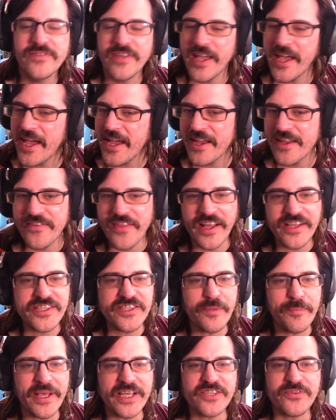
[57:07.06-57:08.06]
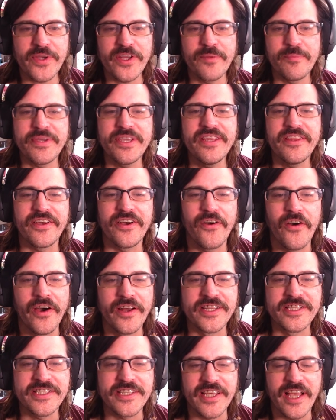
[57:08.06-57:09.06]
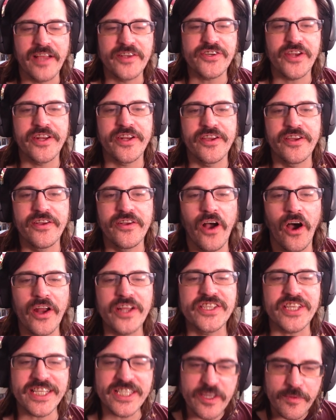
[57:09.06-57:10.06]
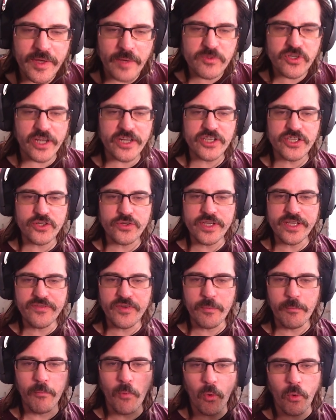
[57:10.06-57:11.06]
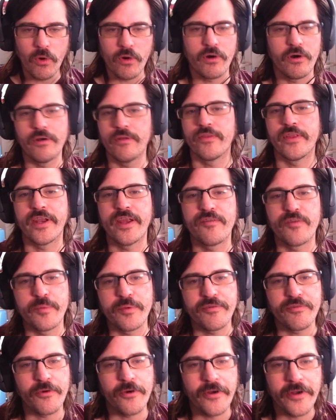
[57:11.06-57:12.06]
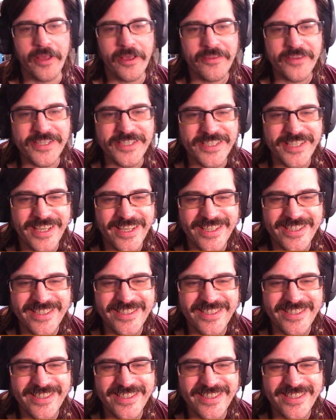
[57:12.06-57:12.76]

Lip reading: Hey, that's the best way to be, though. Honestly, it's something I'm trying to do even more than ever before now these days.